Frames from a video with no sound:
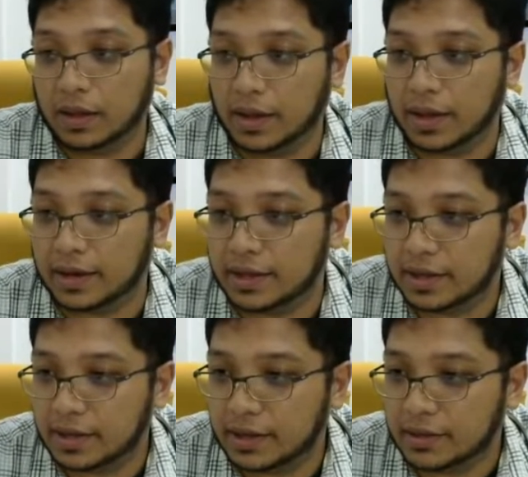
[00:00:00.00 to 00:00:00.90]
And
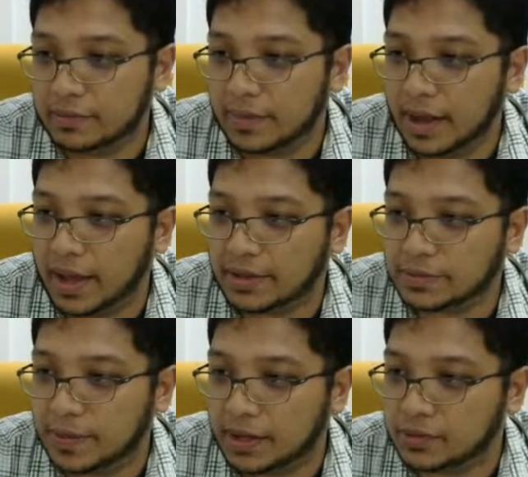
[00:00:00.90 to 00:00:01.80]
here, x
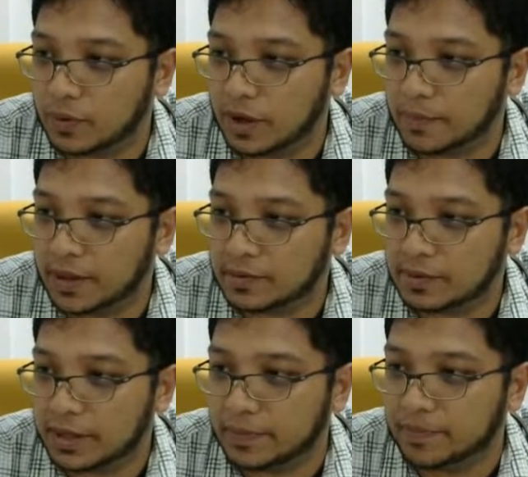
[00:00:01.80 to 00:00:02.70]
plus y plus
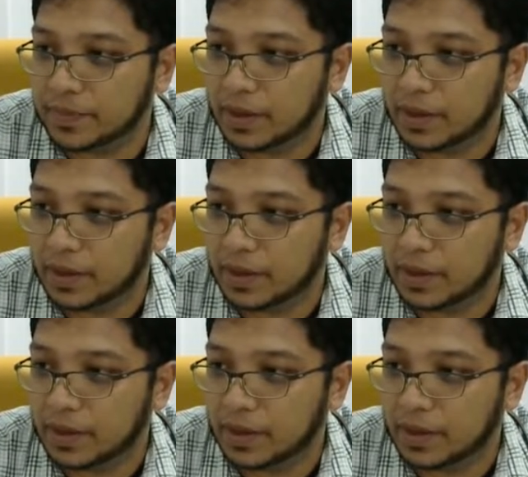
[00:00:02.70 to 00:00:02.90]
z.